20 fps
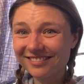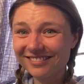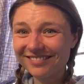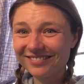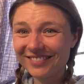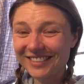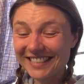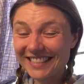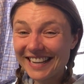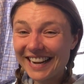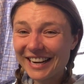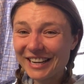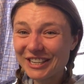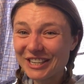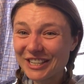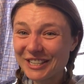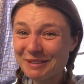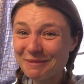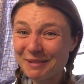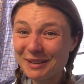What's
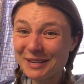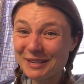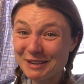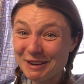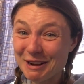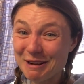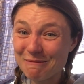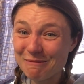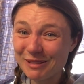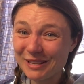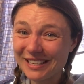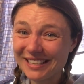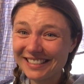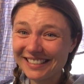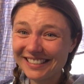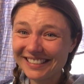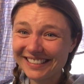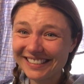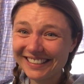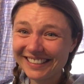actually being
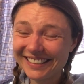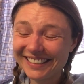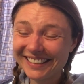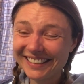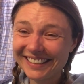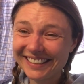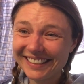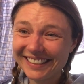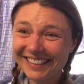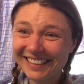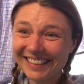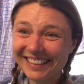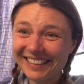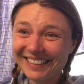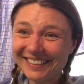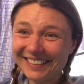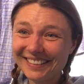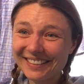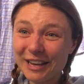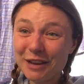accomplished
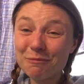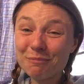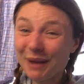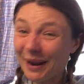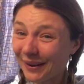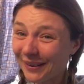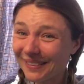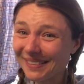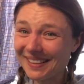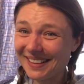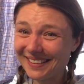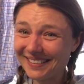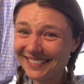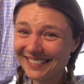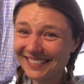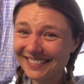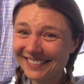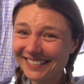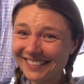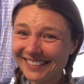is unparalleled.
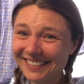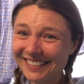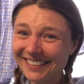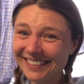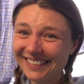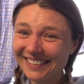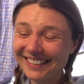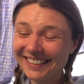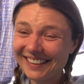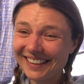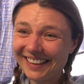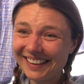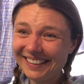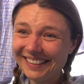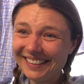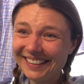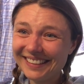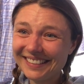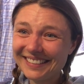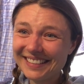And
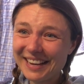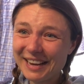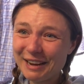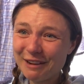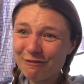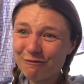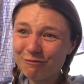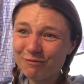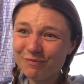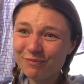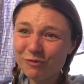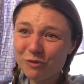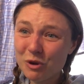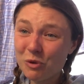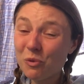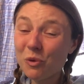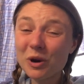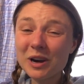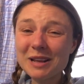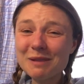you get to have
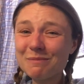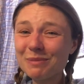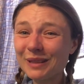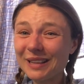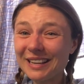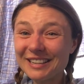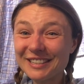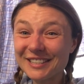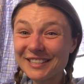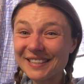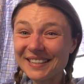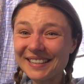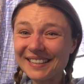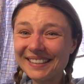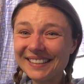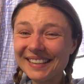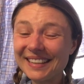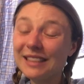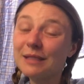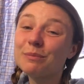rewarding pleasure
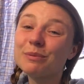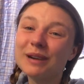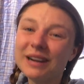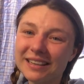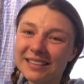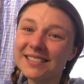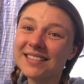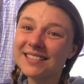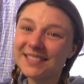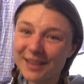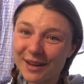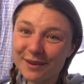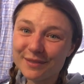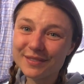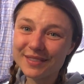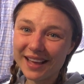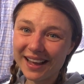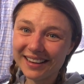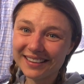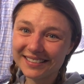in the process of
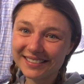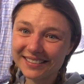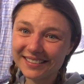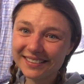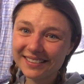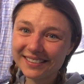that.